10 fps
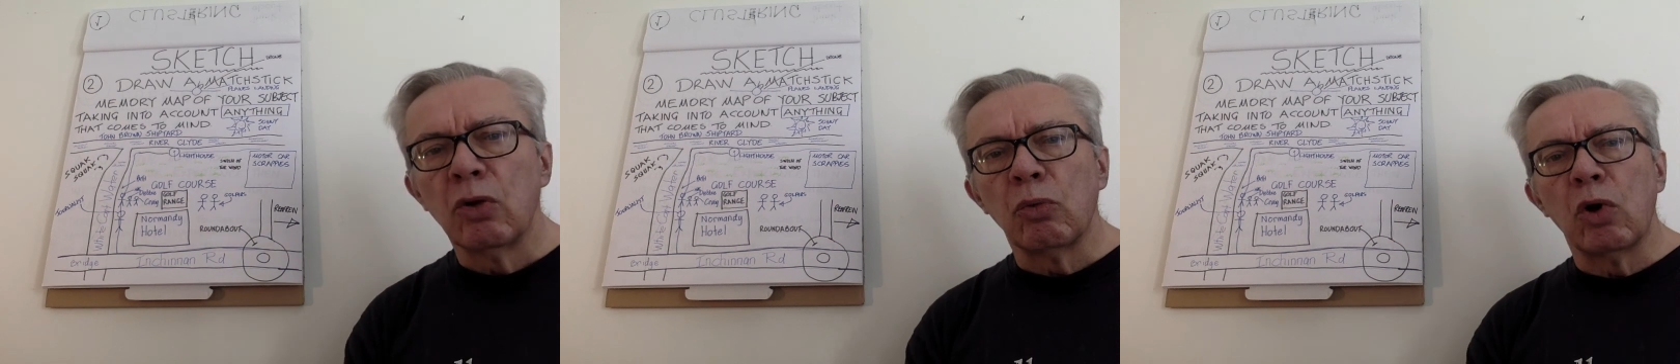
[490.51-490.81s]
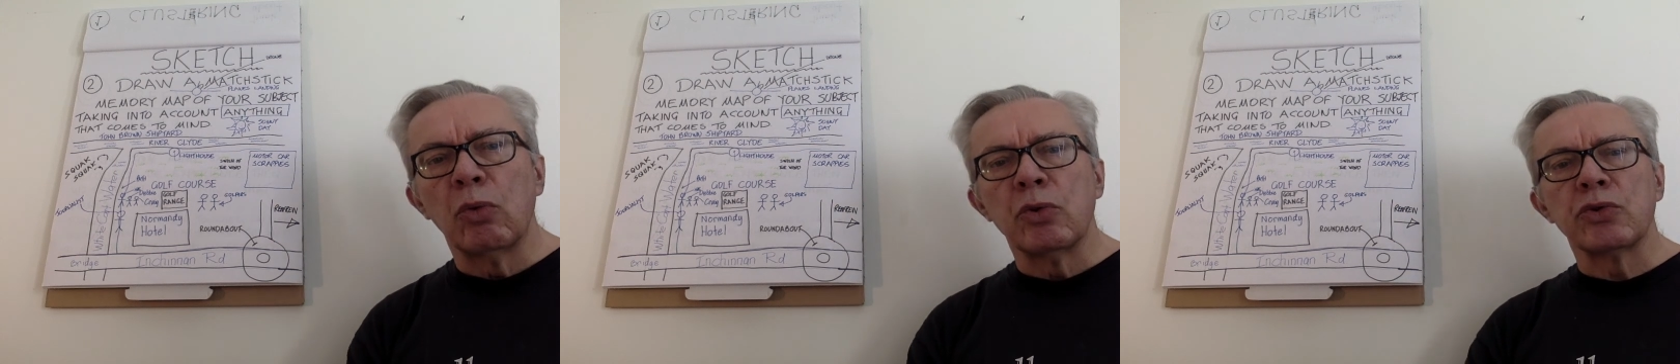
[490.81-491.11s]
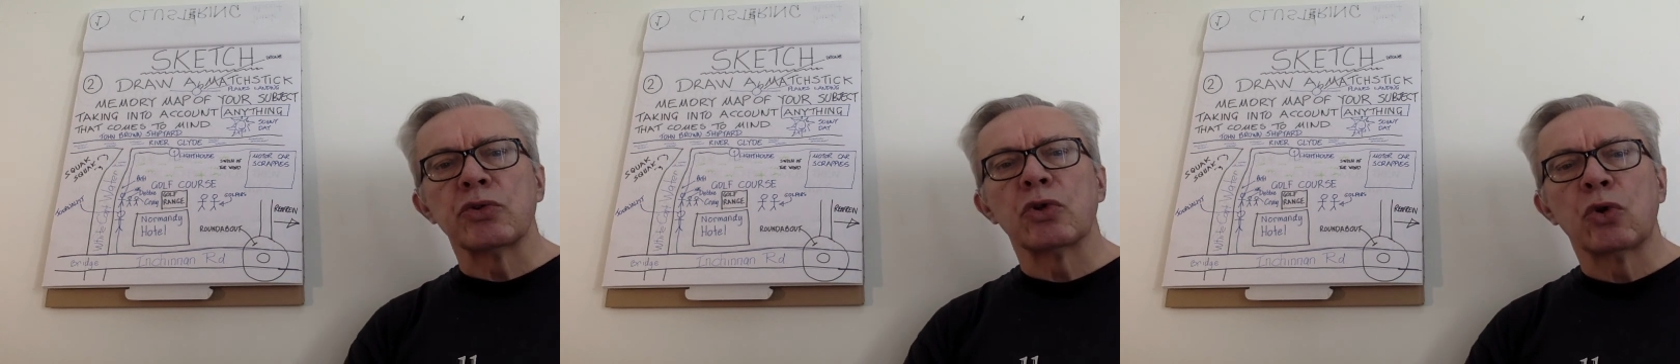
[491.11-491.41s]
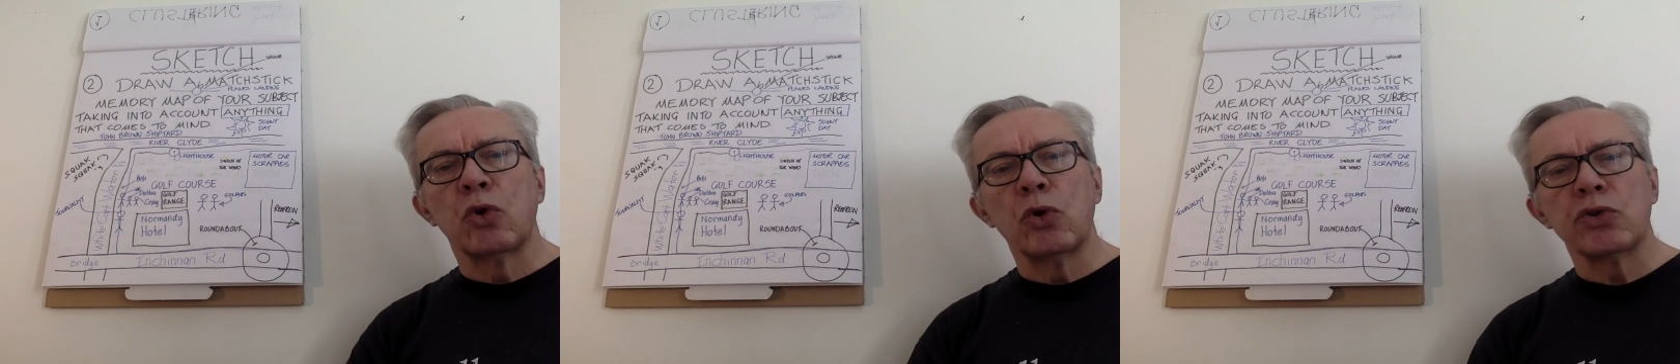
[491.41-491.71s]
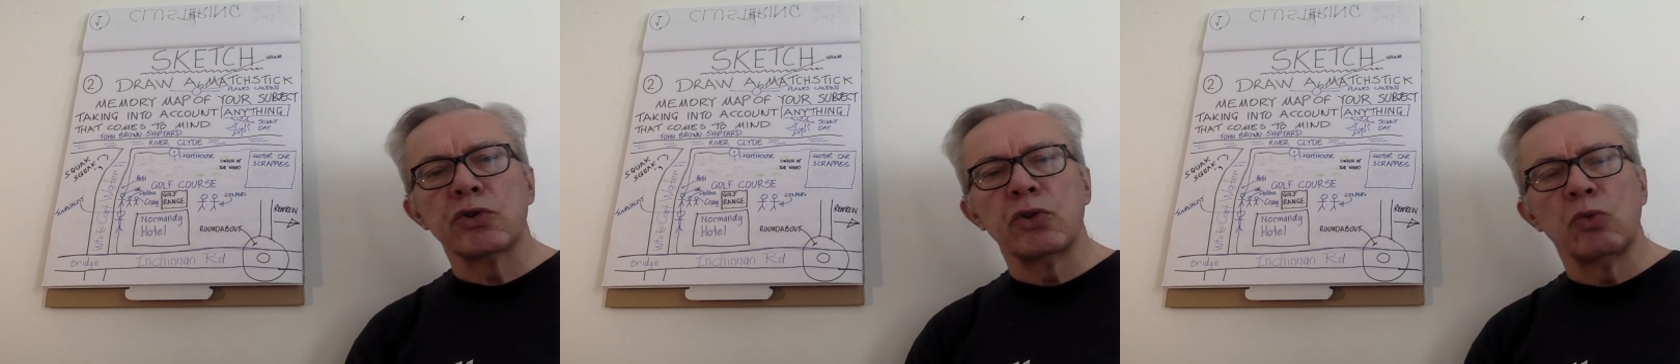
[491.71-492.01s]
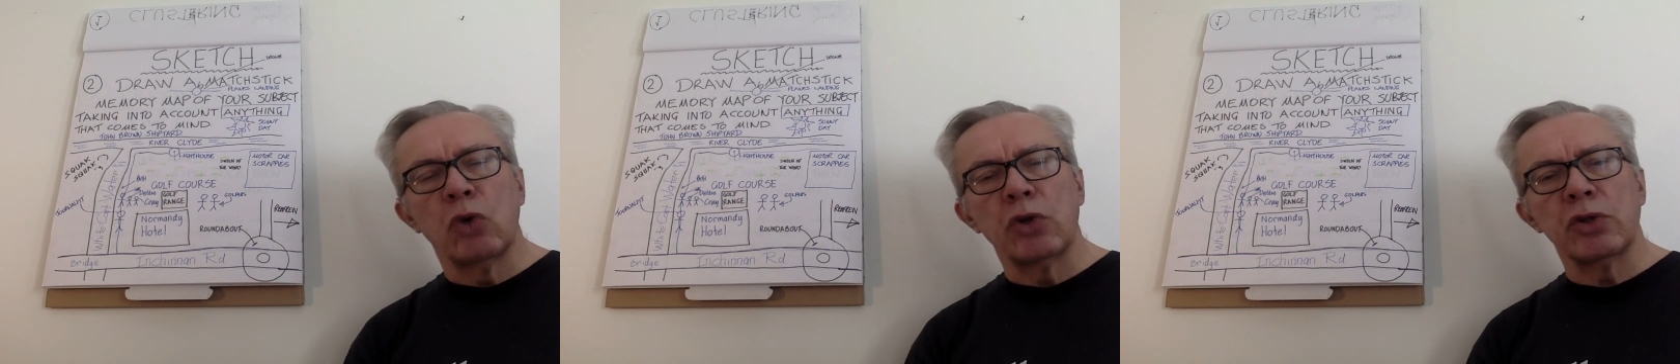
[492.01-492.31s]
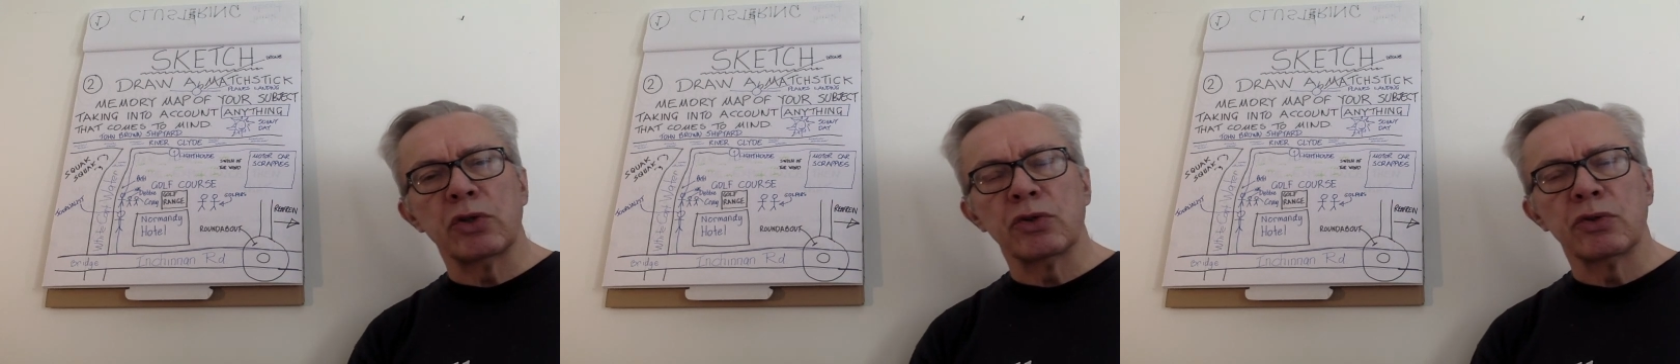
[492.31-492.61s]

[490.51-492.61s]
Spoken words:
What was coasts and waters?